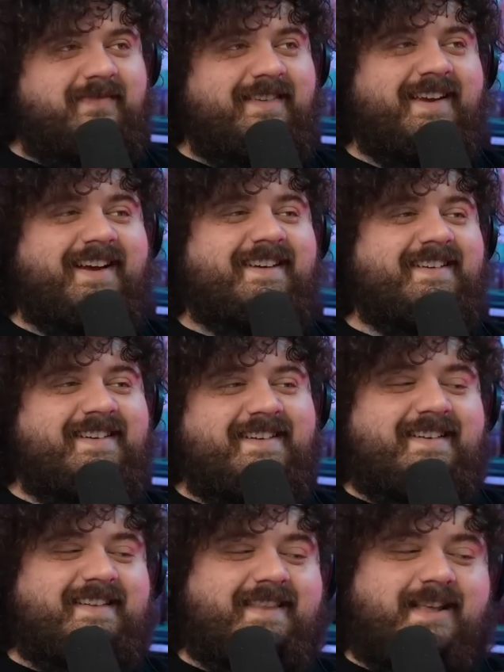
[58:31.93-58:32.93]
Yeah,
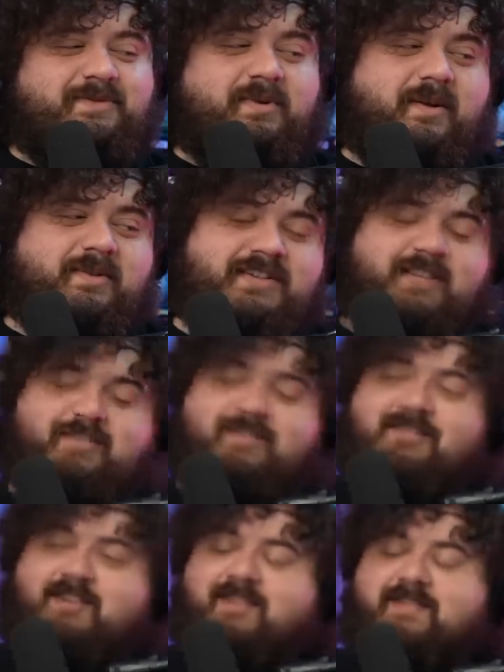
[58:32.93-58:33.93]
that's what I would say
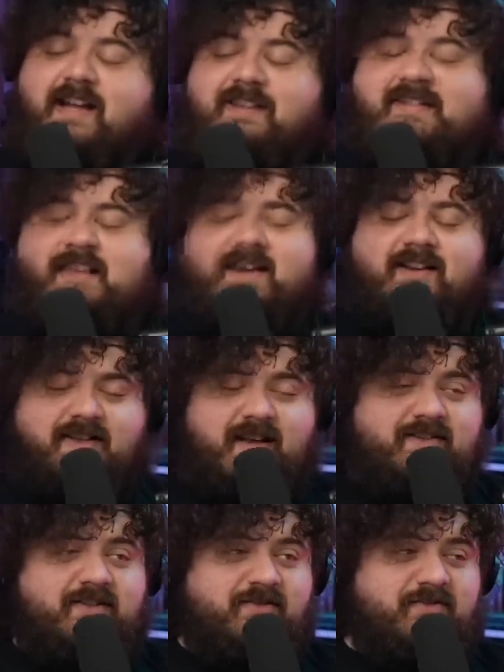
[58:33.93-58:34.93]
too. I was like, that's that
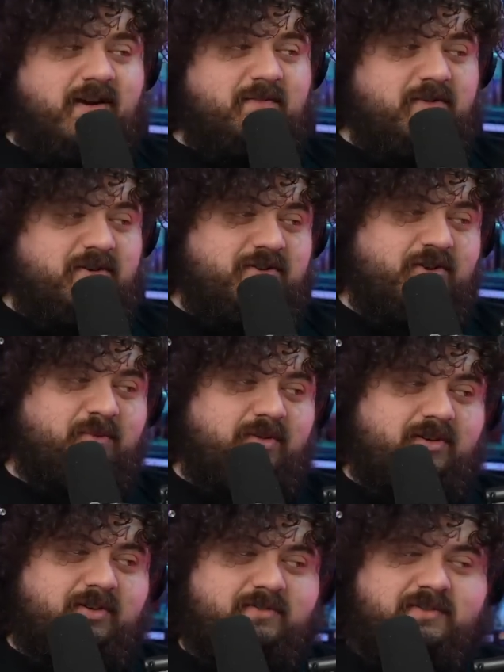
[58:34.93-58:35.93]
classic dry British
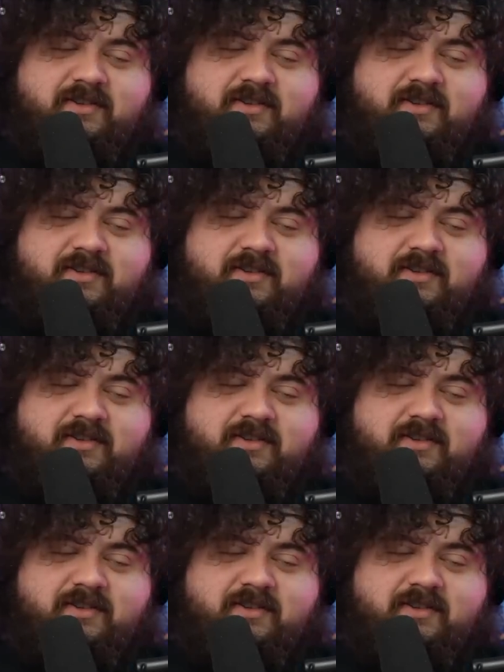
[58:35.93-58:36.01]
humor.